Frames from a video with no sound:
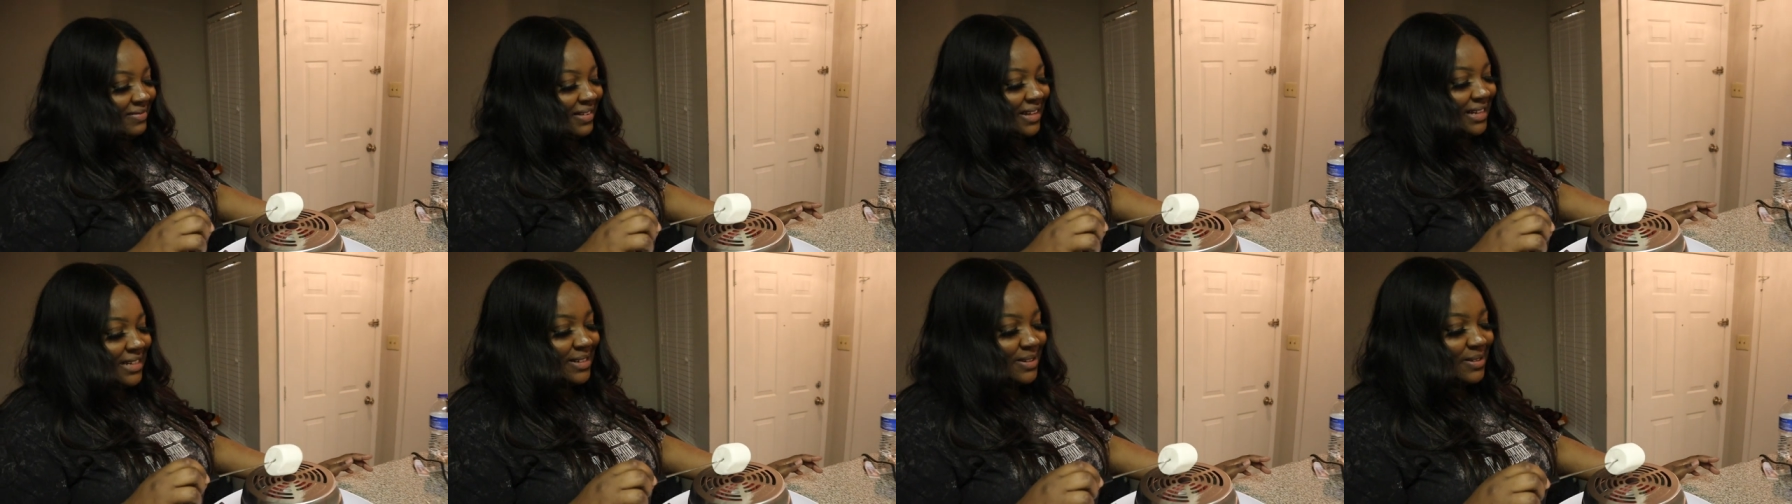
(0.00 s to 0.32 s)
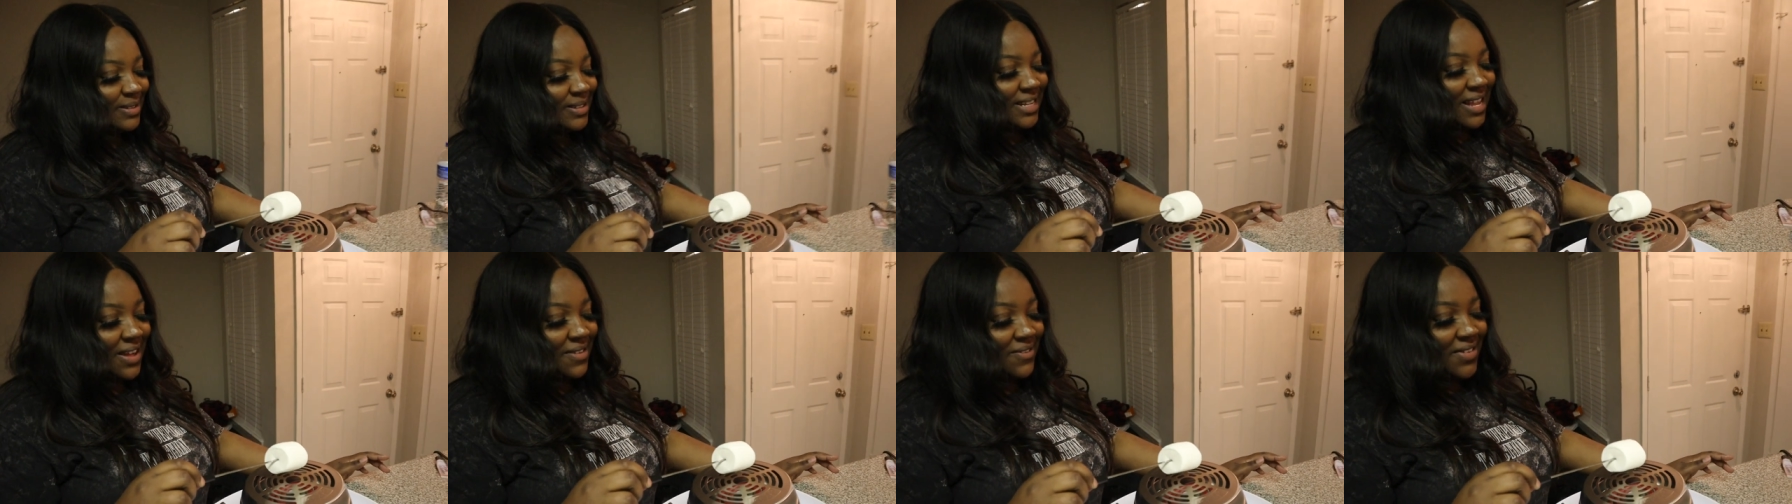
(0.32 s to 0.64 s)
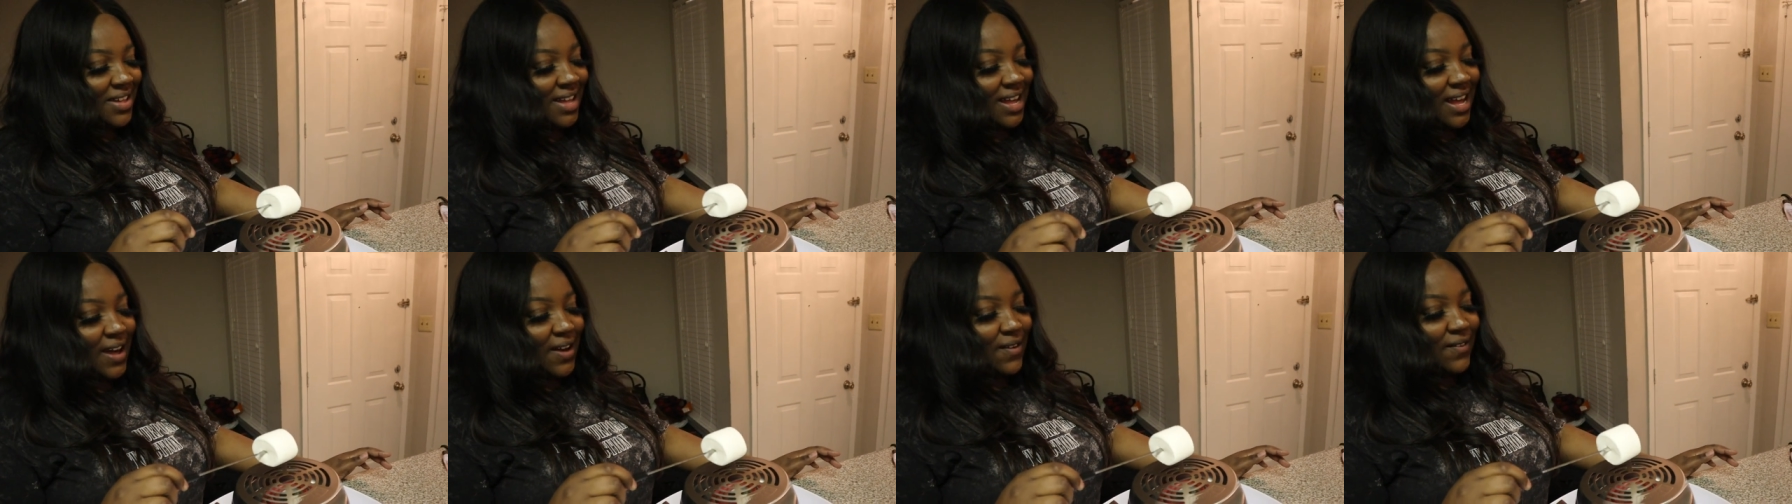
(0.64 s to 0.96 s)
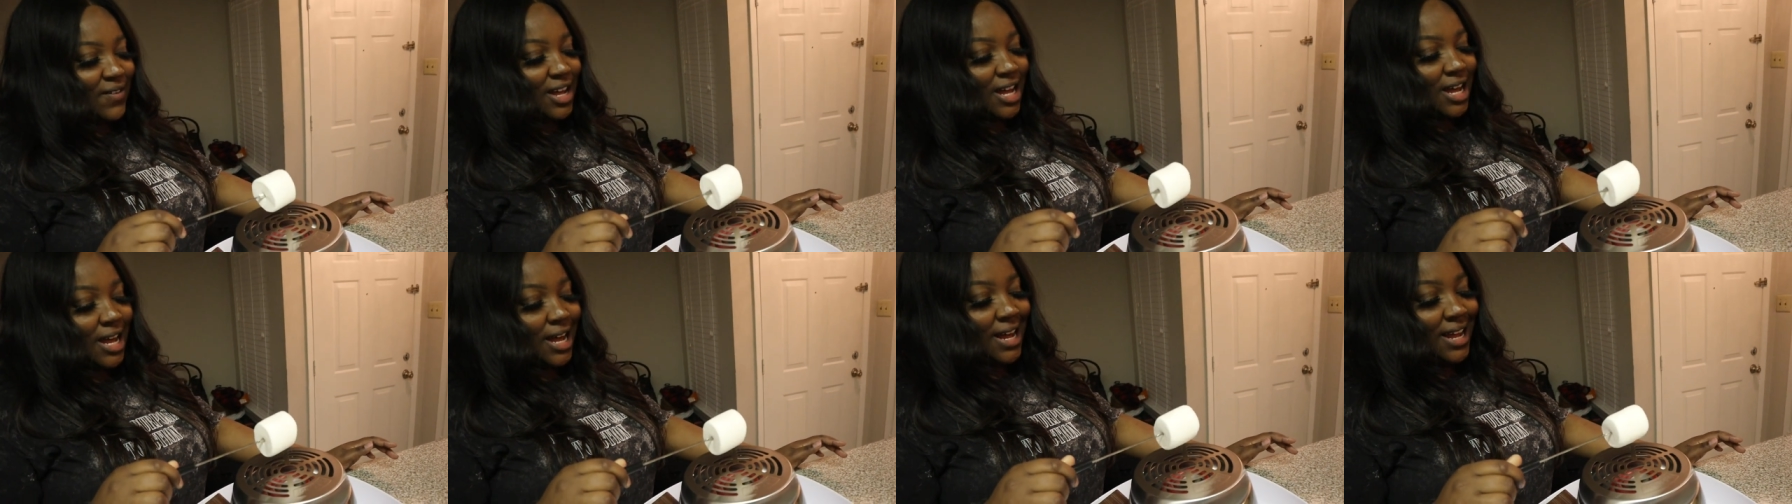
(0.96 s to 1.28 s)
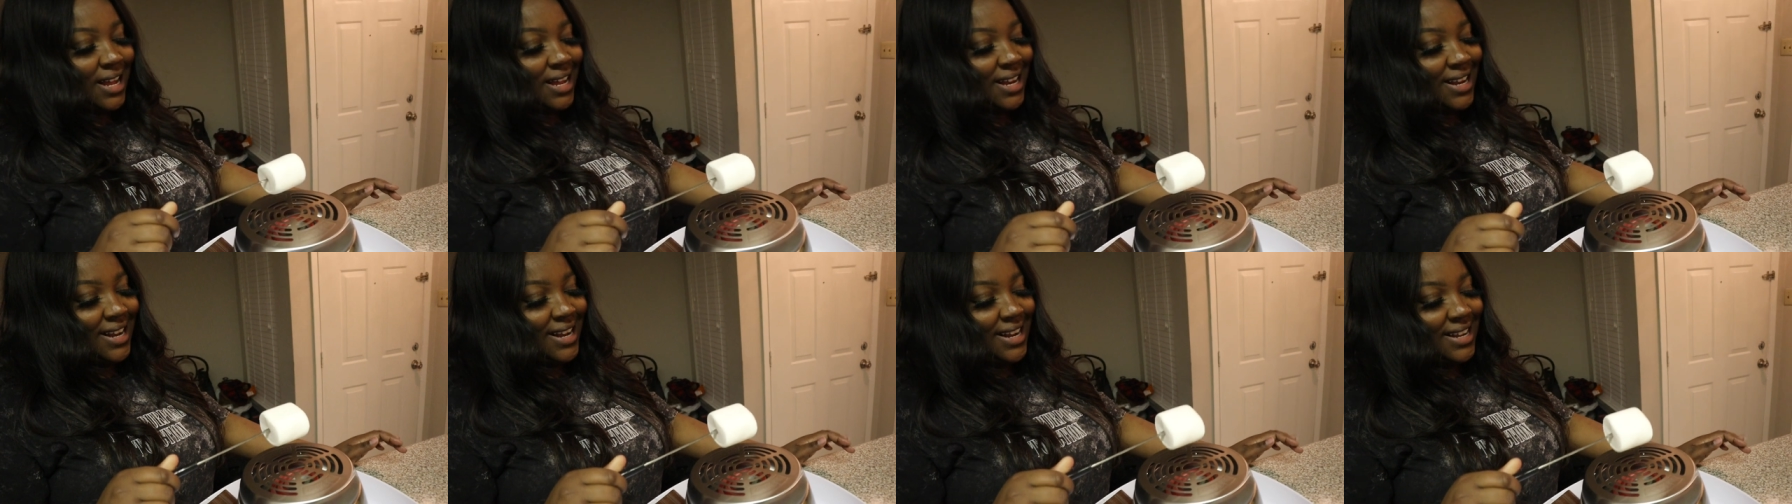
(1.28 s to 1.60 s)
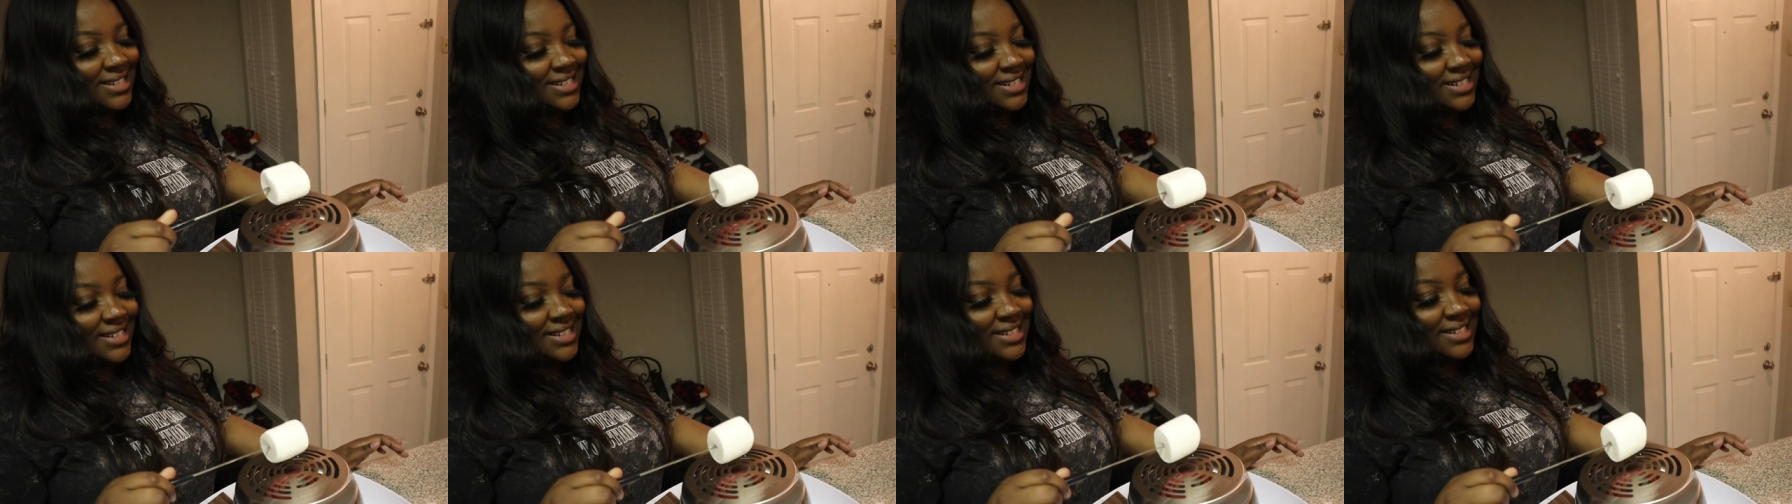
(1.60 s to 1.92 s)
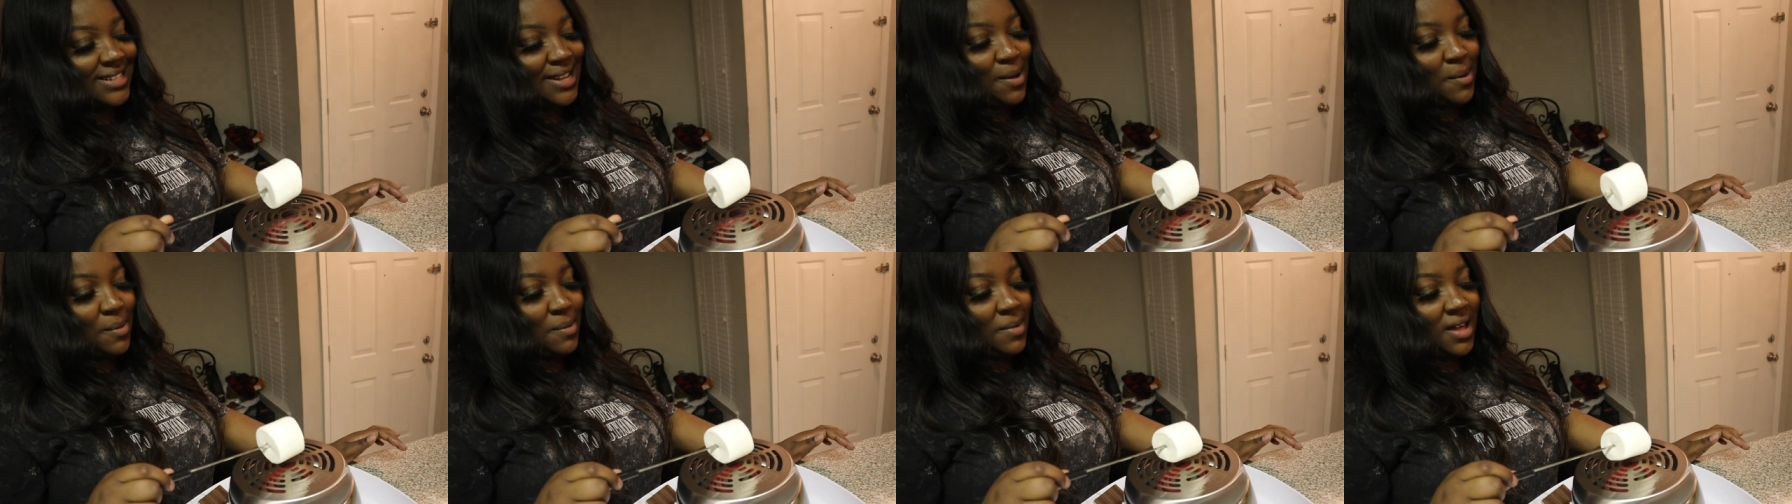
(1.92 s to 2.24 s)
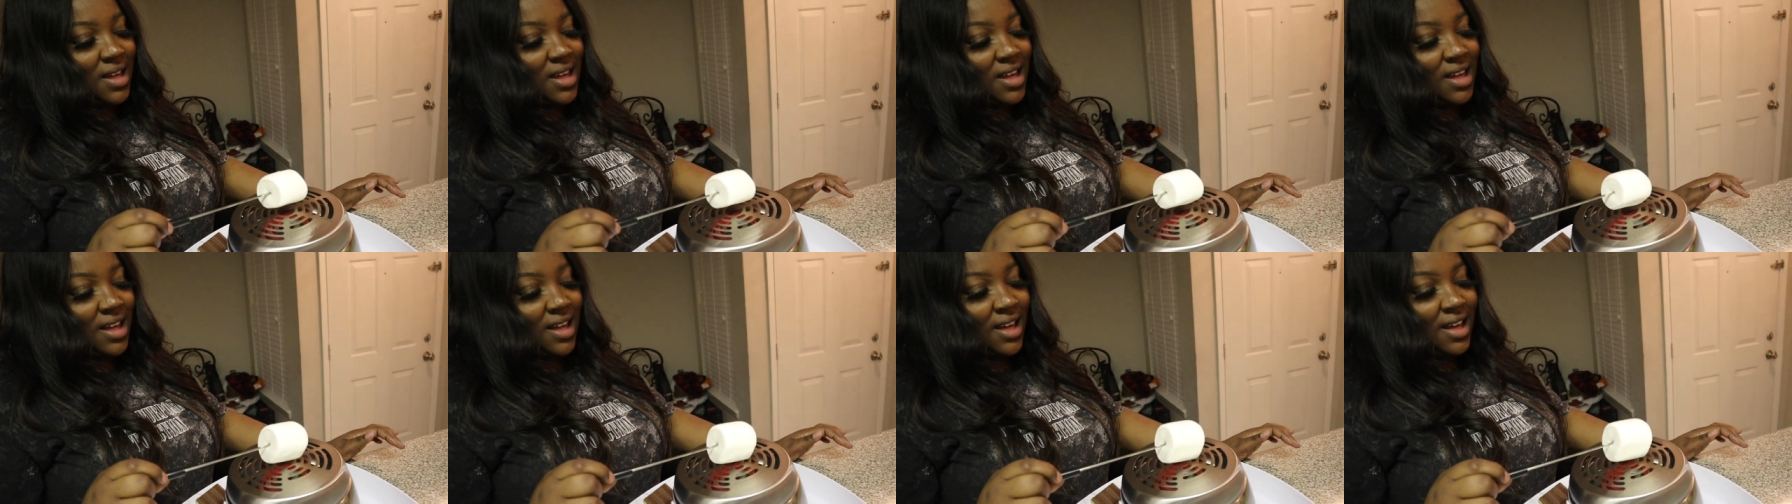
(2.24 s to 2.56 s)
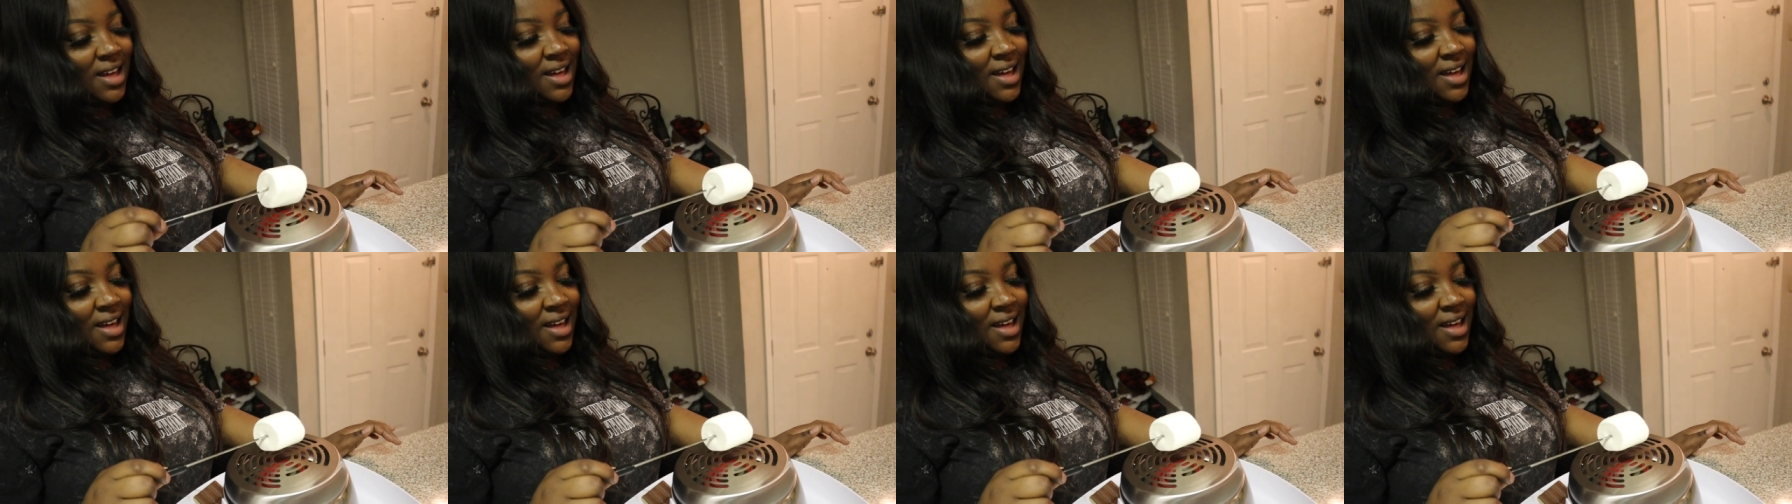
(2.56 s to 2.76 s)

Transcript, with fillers: This going to take bad, right? Because these so big.